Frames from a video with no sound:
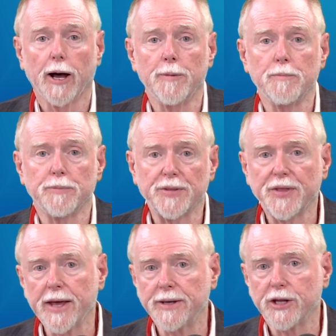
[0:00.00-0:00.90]
But
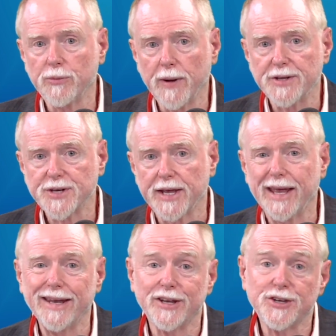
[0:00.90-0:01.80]
then you might say,
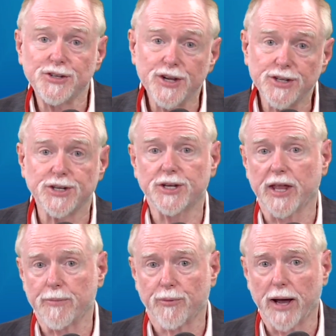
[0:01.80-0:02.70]
in addition to
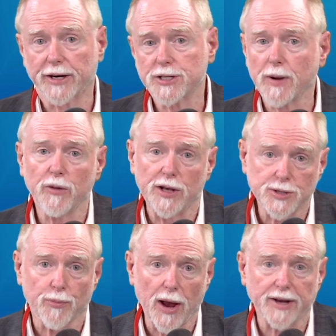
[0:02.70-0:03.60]
that practice, by the way, it's a
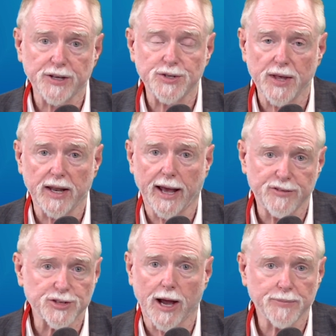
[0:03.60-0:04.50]
practice that I've
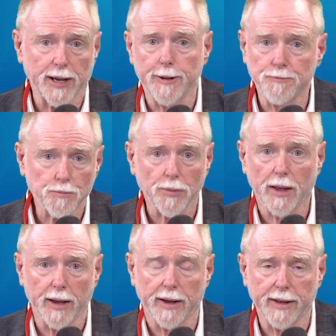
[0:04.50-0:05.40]
stopped. I
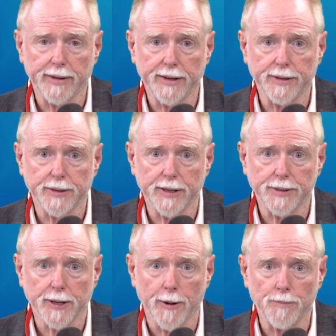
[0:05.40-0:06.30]

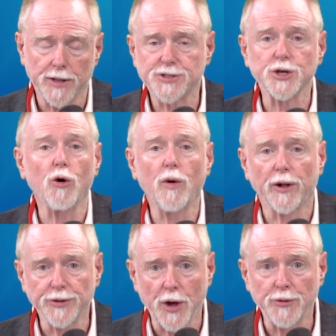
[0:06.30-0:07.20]
it's so well
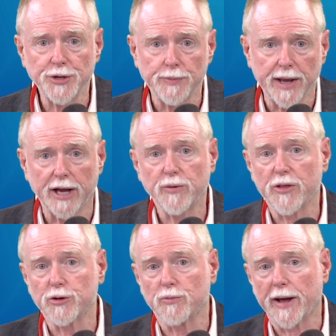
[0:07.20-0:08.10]
known to me, I'd
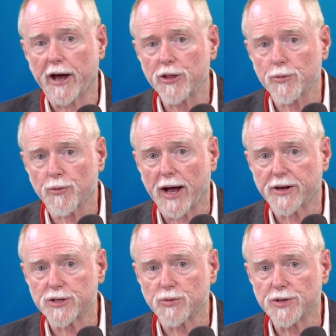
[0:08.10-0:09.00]
rather do my other
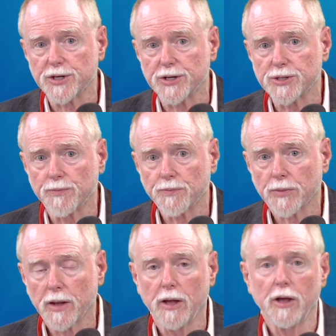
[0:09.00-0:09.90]
practice, which is
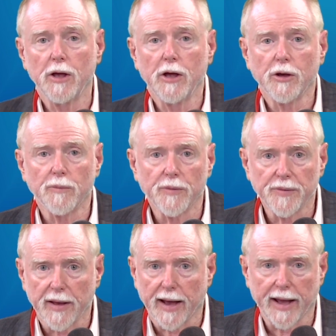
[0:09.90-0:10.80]

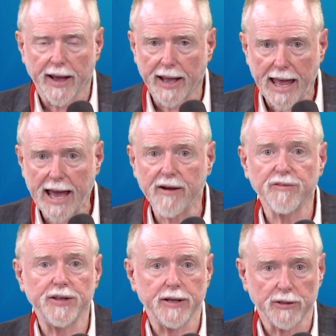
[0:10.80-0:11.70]
I have
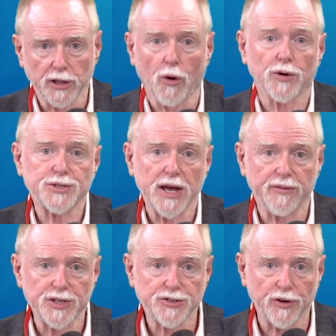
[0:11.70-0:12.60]
the lower
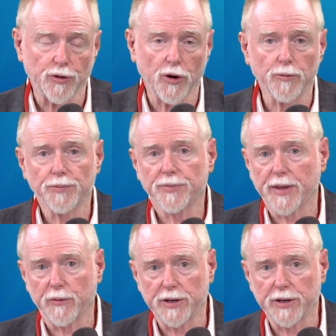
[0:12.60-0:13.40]
7 sfirot that we